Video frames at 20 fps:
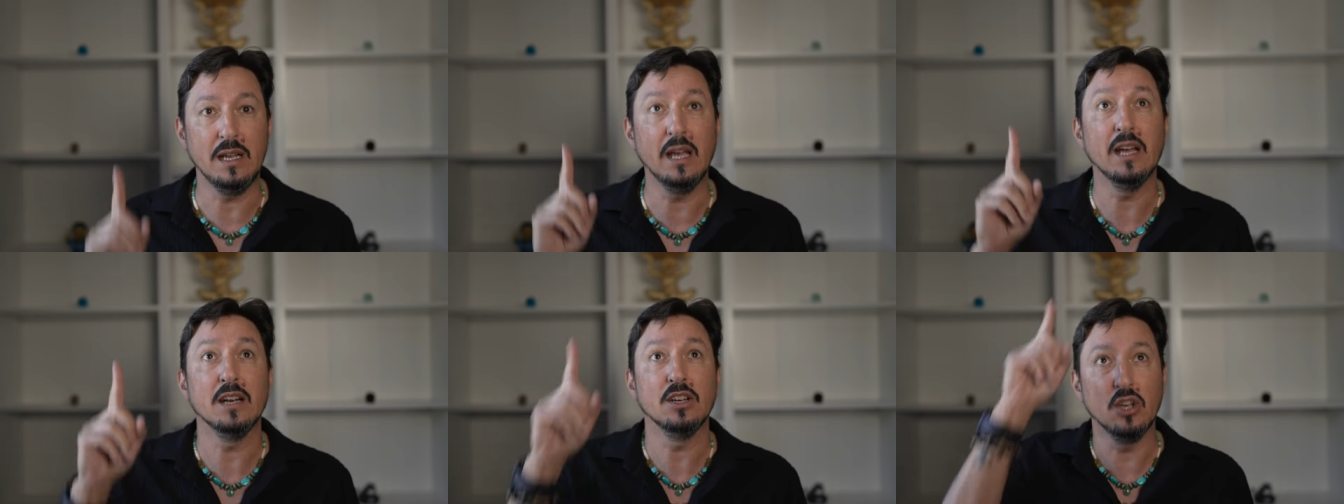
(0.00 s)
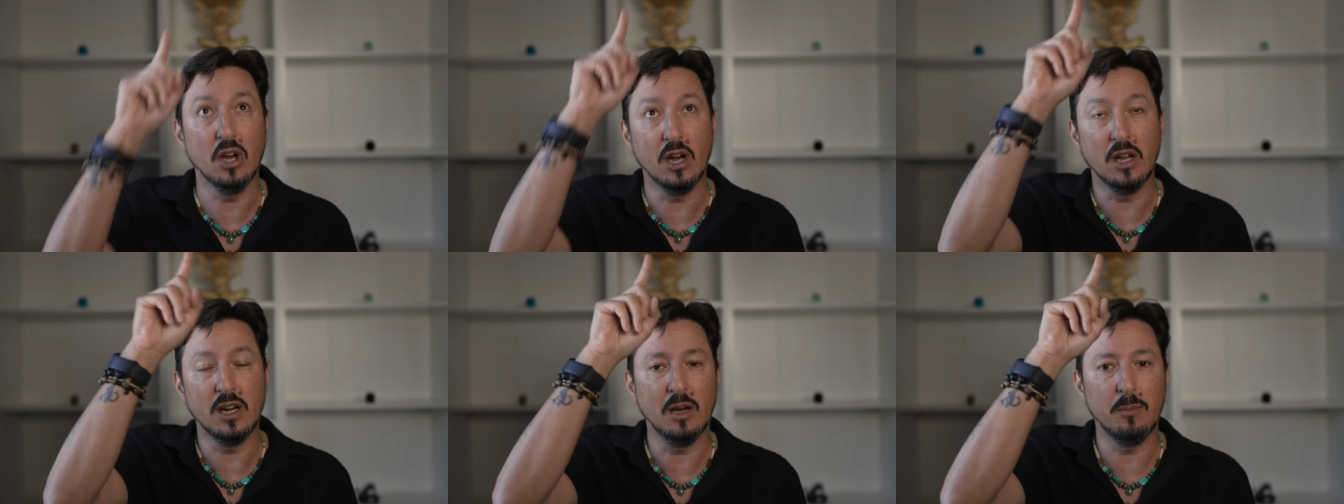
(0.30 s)
Had
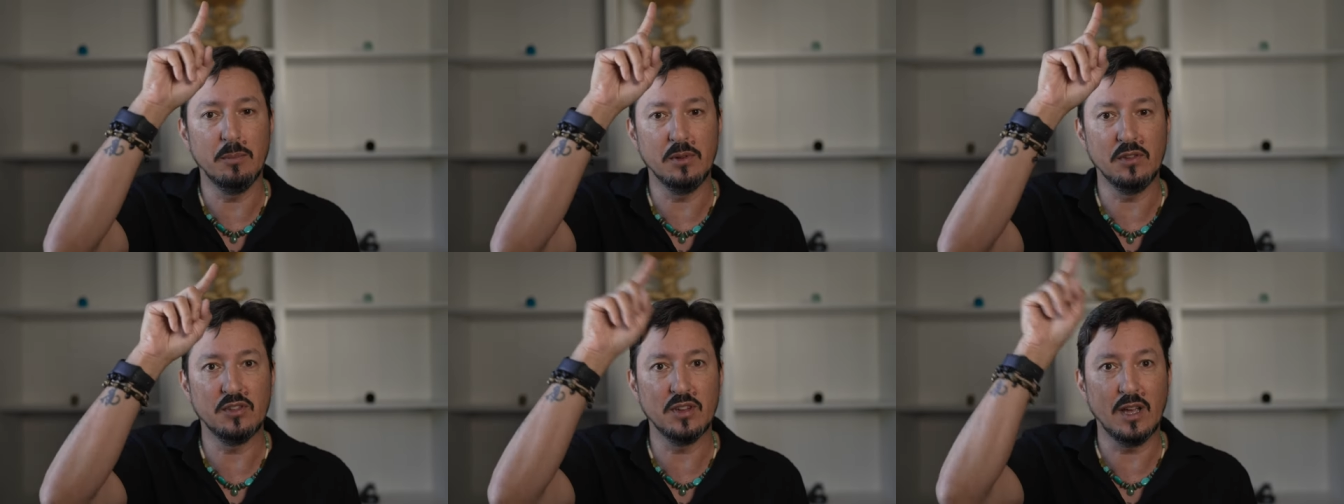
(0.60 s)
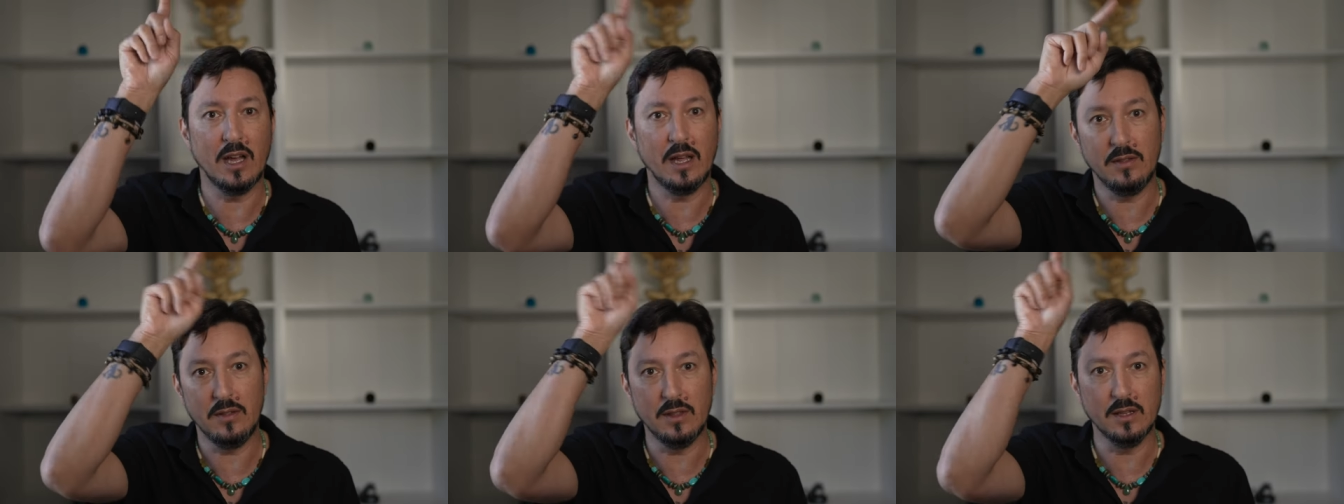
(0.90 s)
gone up
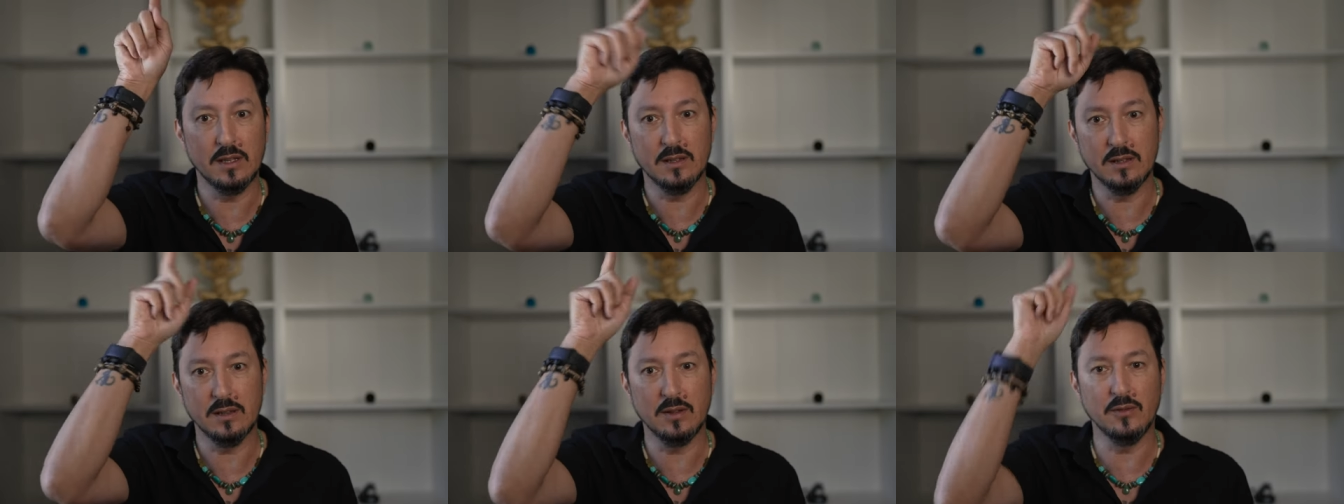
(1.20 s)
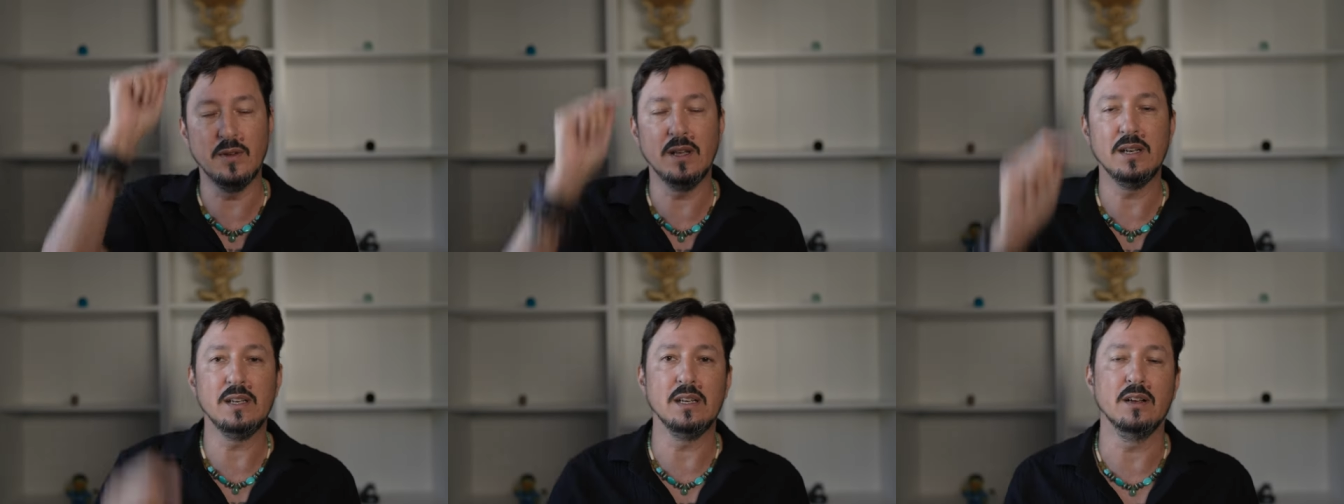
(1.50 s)
inside the the
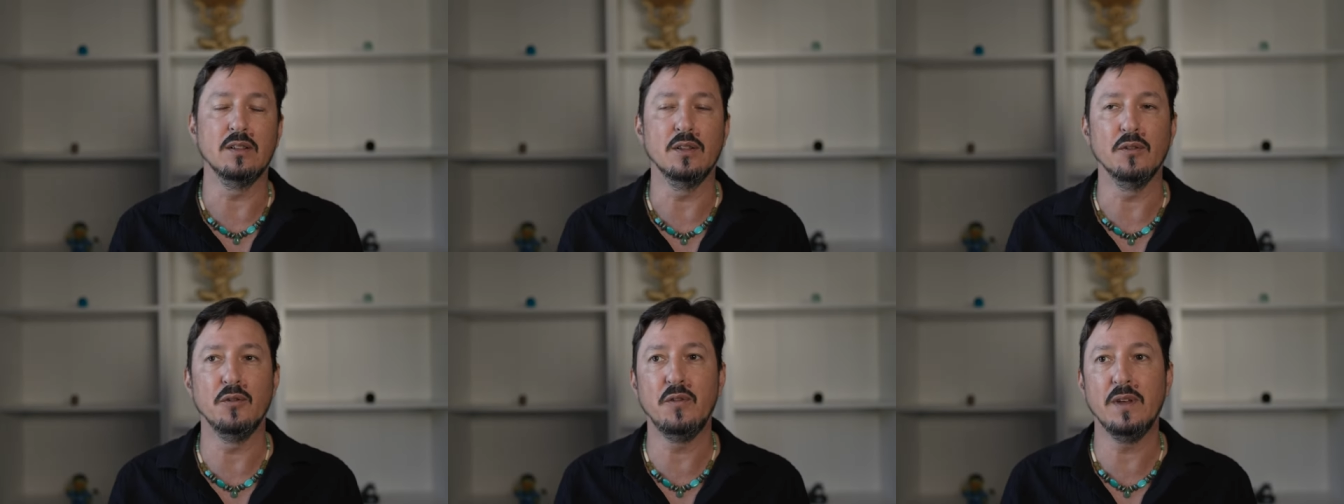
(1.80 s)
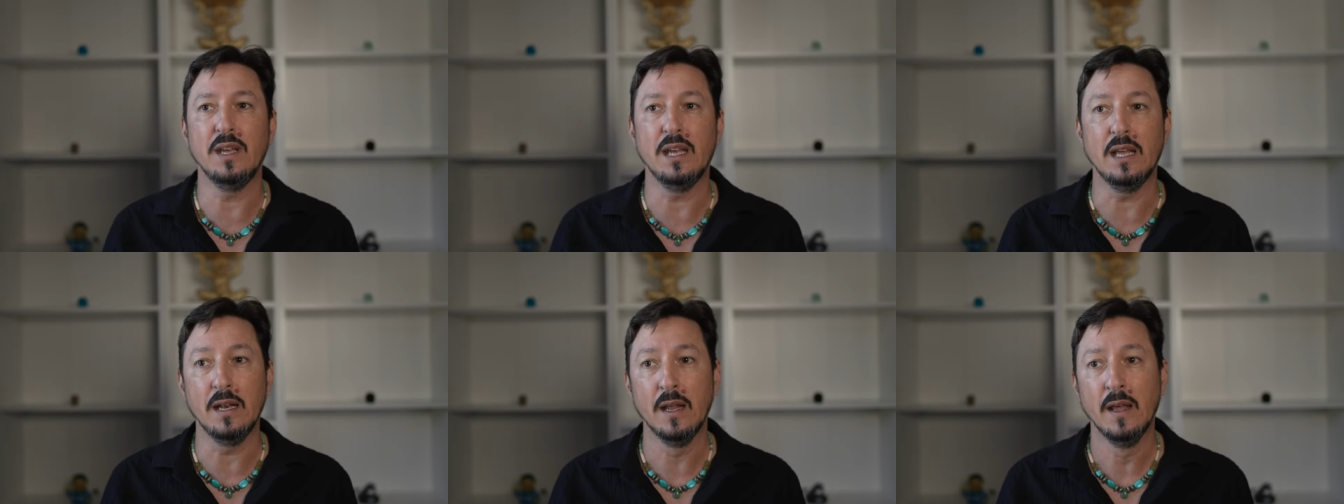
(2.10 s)
venting on the
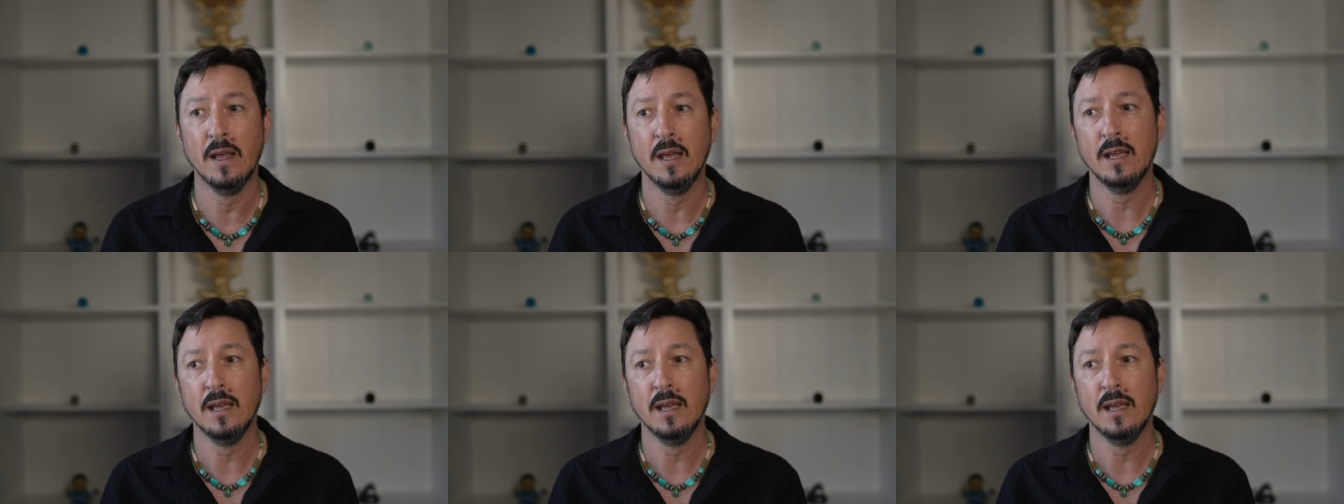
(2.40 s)
fan,